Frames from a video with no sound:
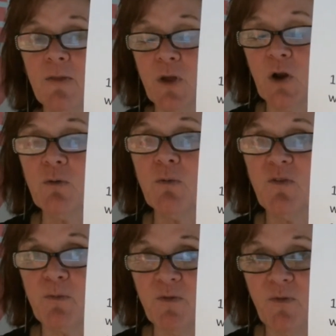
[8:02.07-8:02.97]
Their
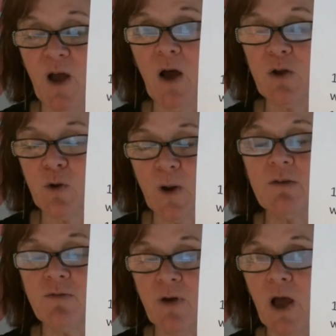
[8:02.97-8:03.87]

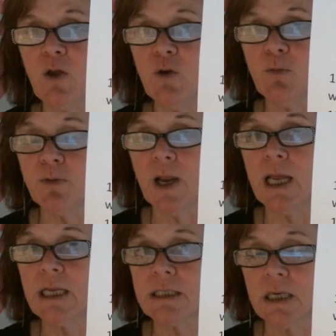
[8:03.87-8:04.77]
great value
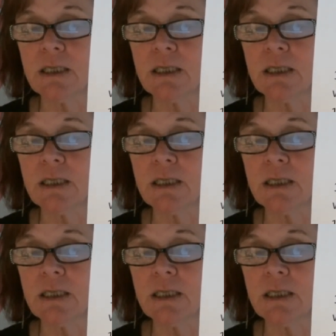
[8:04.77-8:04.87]
brand